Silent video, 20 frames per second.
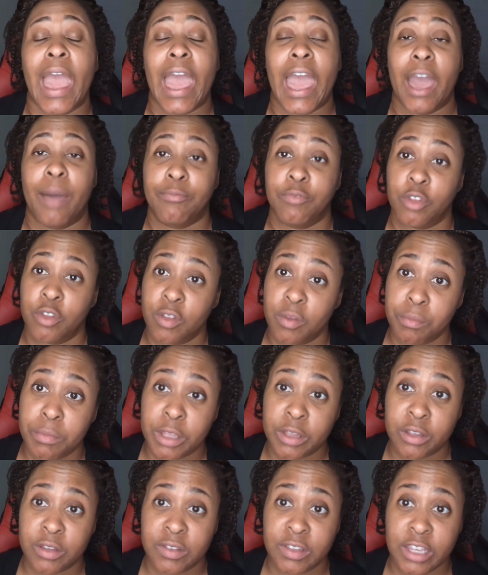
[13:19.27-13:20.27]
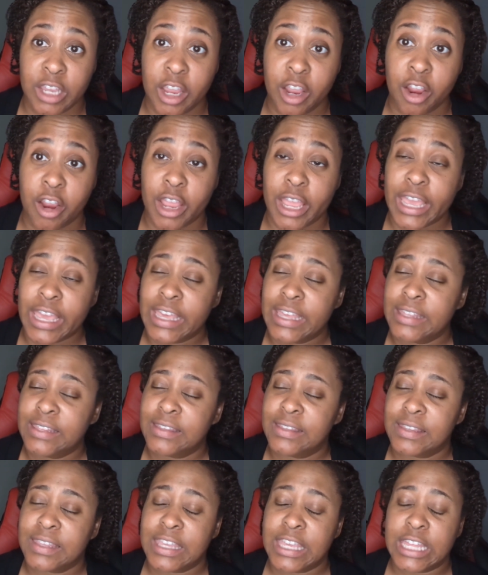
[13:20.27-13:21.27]
After the military,
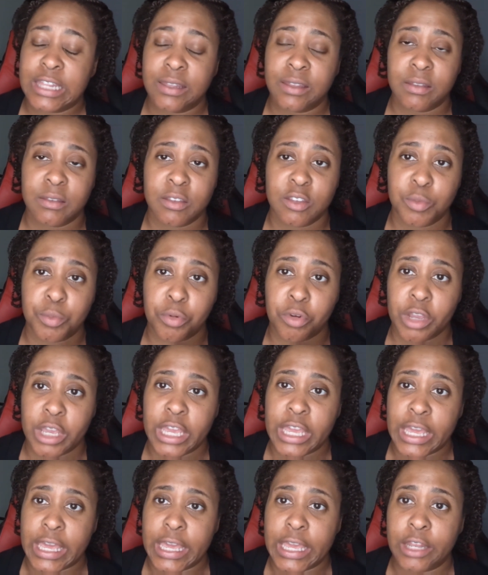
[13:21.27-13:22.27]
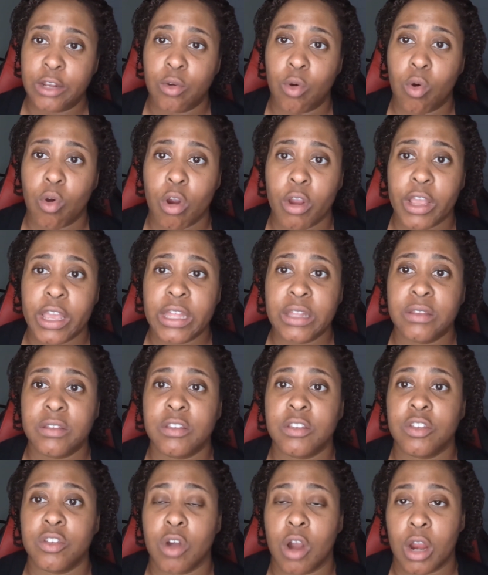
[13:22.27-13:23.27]
his killing spree in Oregon
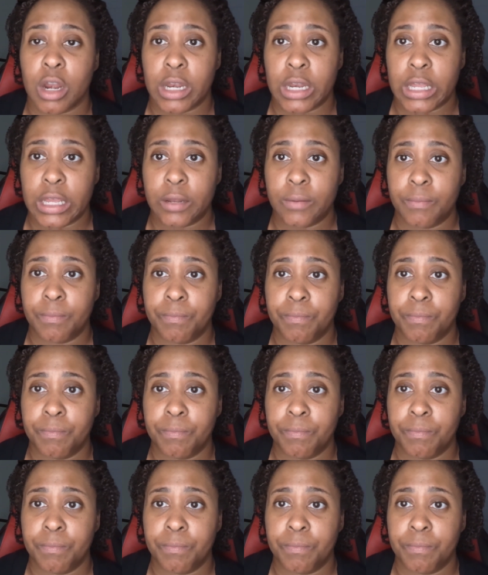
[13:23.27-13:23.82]
started.